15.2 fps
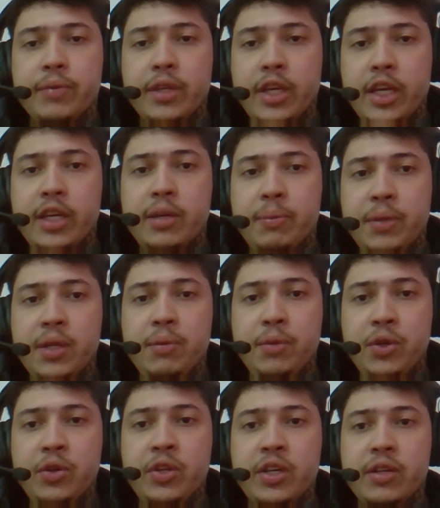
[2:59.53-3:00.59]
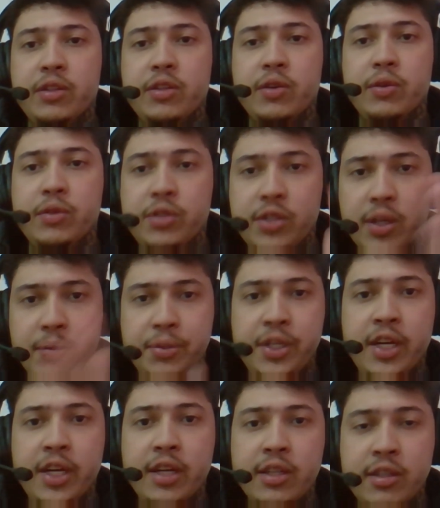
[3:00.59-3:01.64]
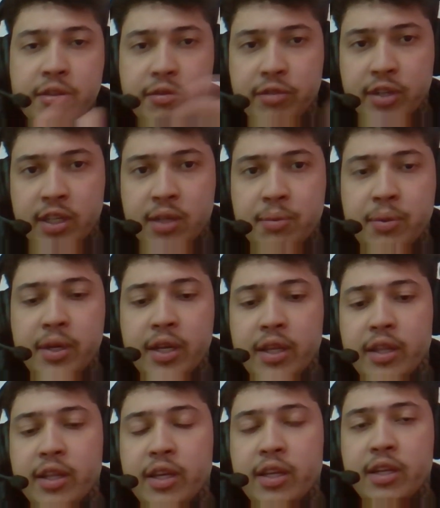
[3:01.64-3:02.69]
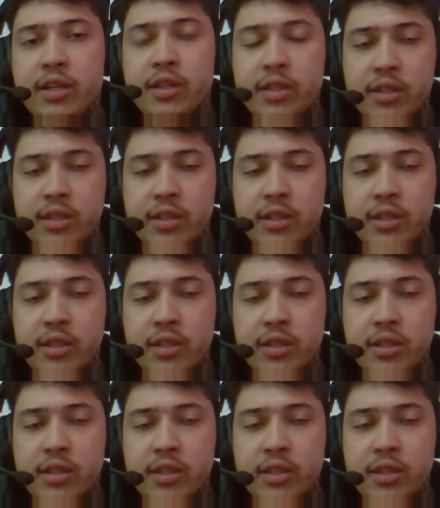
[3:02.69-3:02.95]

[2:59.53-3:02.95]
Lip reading: Ich bin müde. So subject, verb, and then